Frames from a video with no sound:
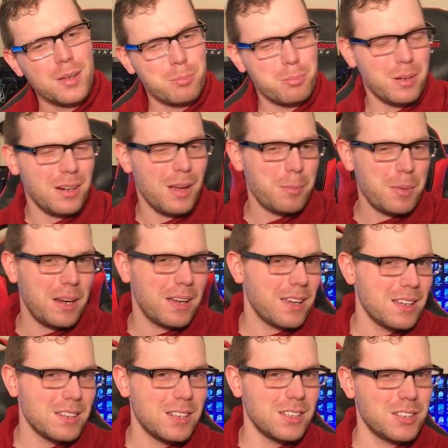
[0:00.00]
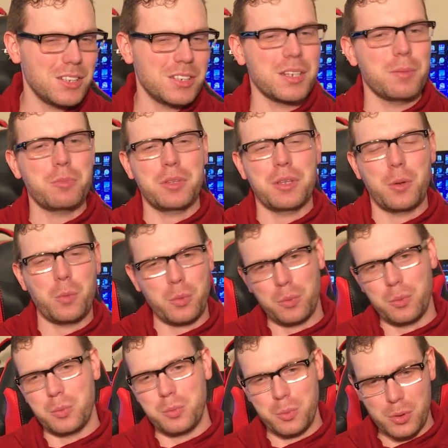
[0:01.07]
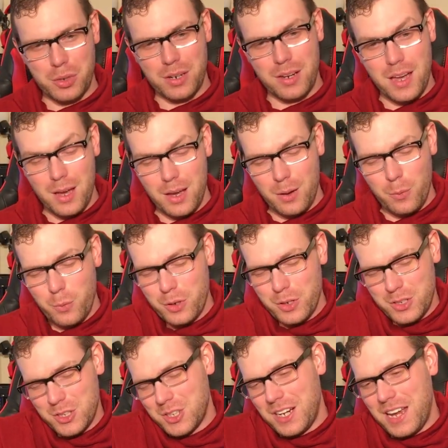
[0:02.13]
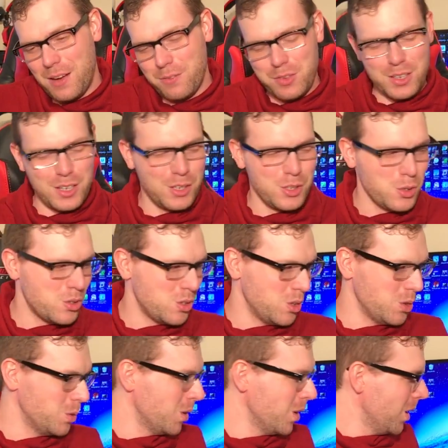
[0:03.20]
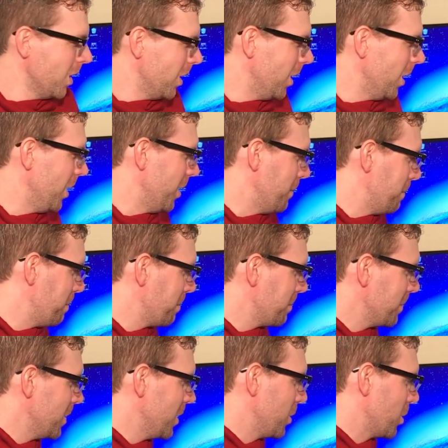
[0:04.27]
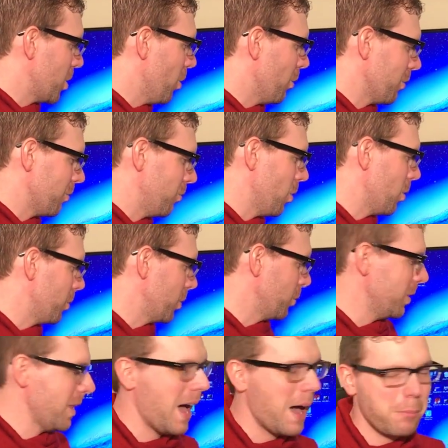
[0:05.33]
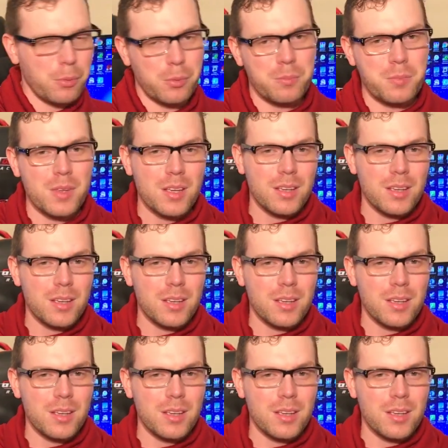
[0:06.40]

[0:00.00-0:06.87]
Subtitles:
But I mean, I guess it's just something that we're just gonna have to get used to, you know, going forward with Apple.